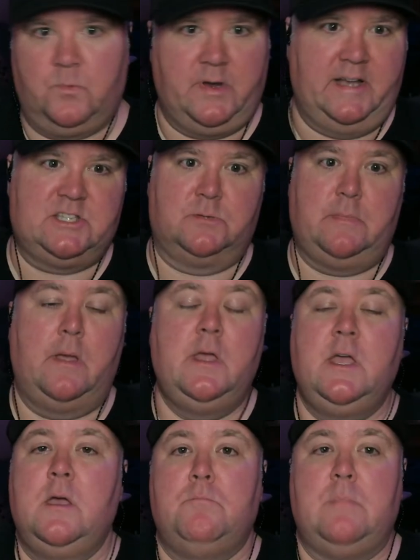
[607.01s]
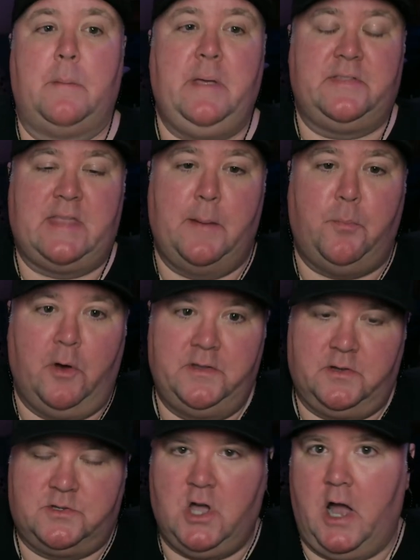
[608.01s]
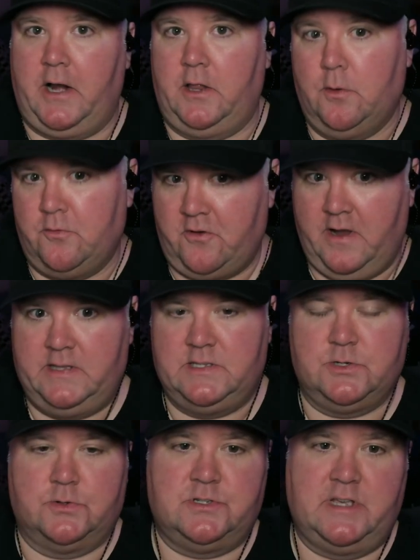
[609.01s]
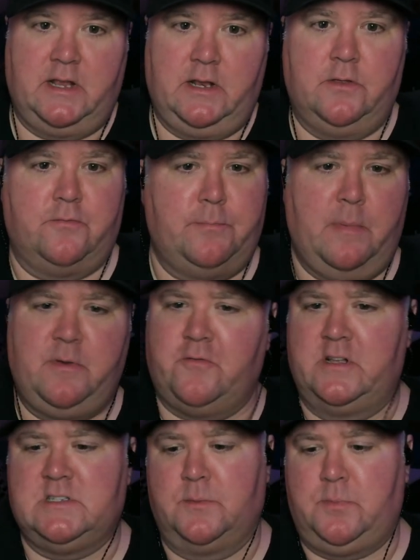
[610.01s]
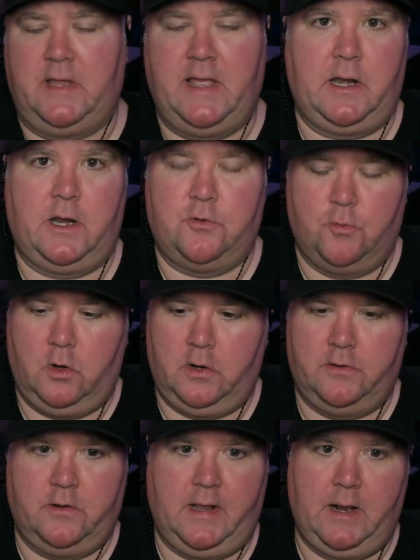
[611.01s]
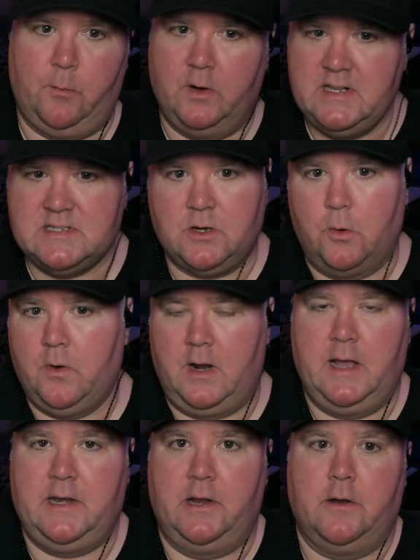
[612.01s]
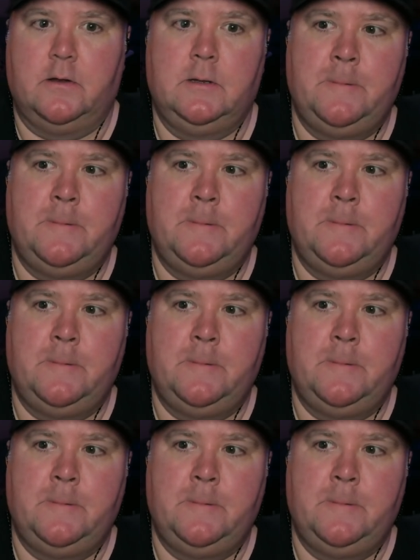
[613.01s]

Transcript: Right, so maybe at that point they're talking to their friends, or say maybe friends that play on controller, and they're like, "What is going on here?"